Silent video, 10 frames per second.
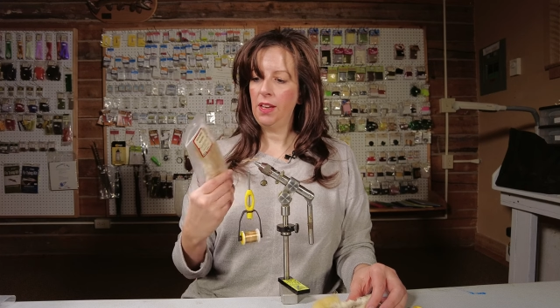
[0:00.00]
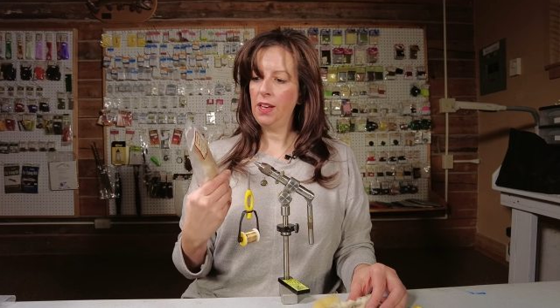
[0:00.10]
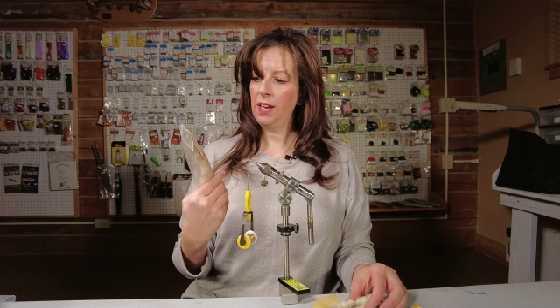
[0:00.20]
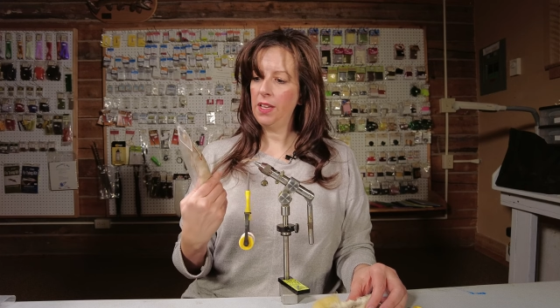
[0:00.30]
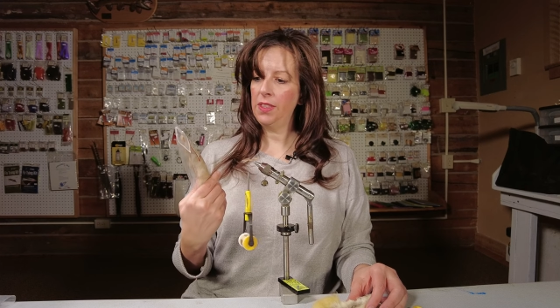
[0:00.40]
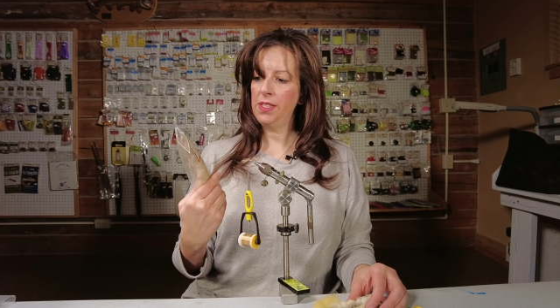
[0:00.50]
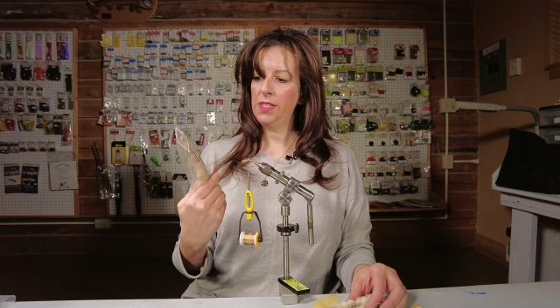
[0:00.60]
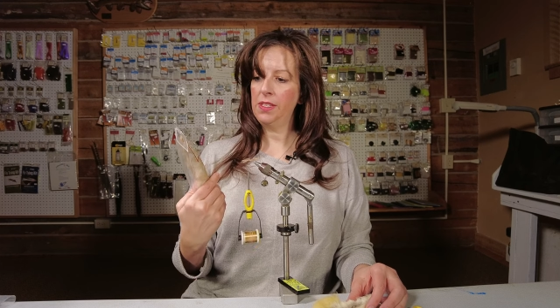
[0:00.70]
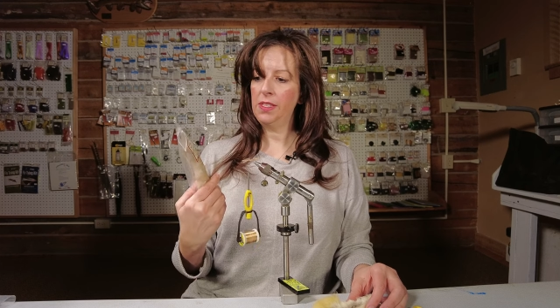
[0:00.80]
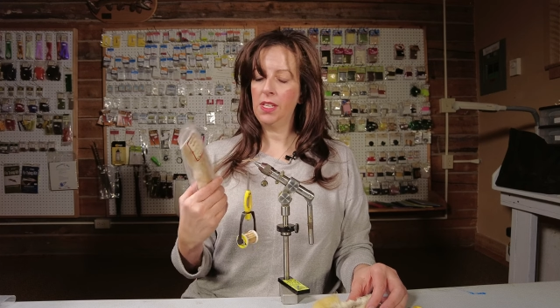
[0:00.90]
Uh,
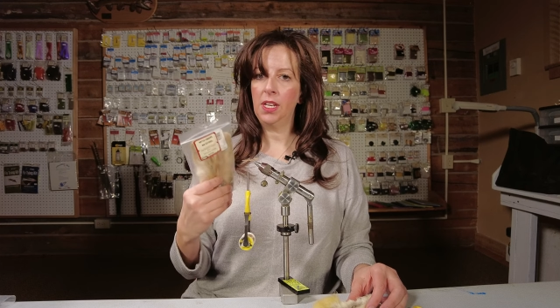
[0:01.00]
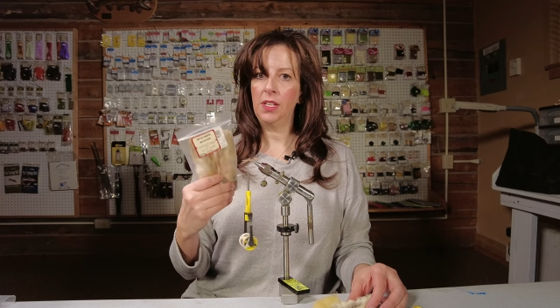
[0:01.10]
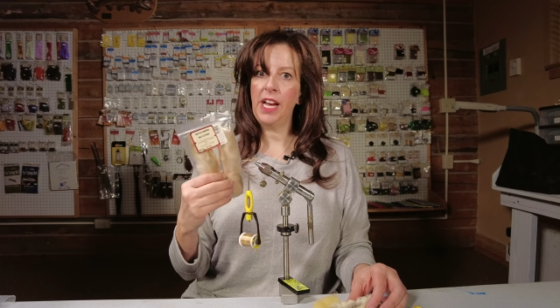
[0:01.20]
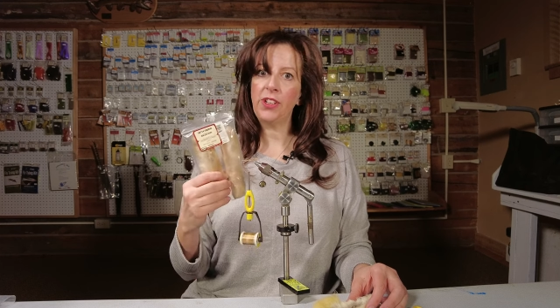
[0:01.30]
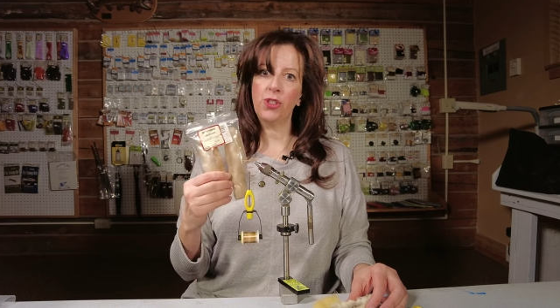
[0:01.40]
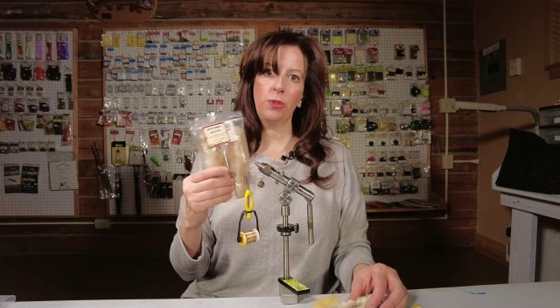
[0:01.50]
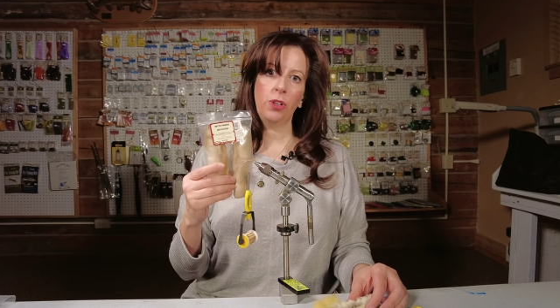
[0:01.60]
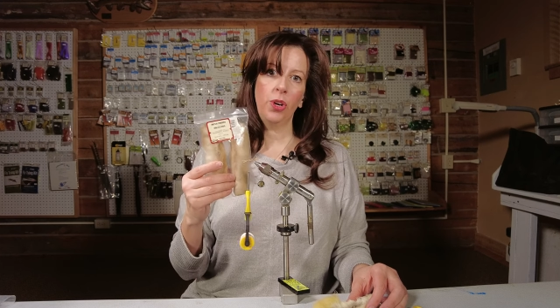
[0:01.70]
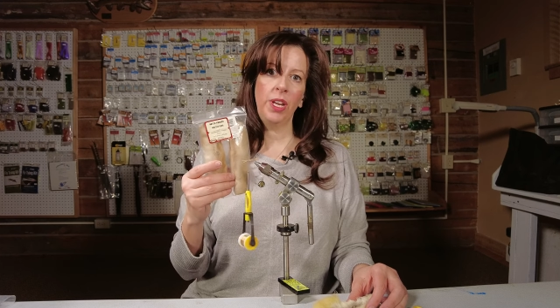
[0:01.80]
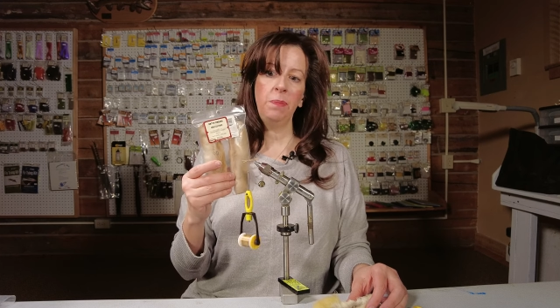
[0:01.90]
this is the natural
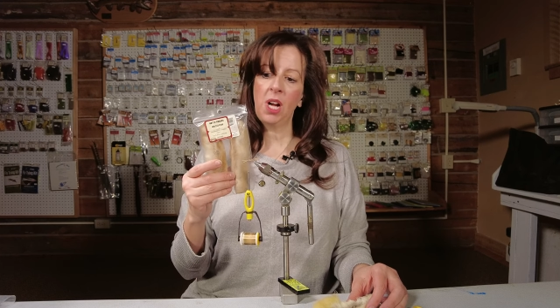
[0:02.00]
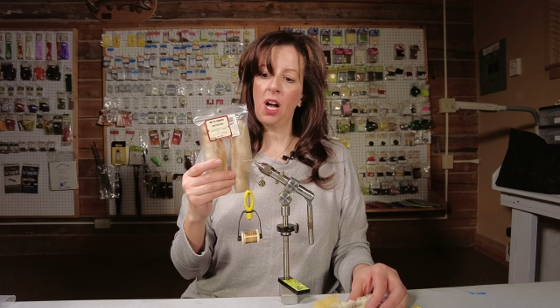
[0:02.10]
cream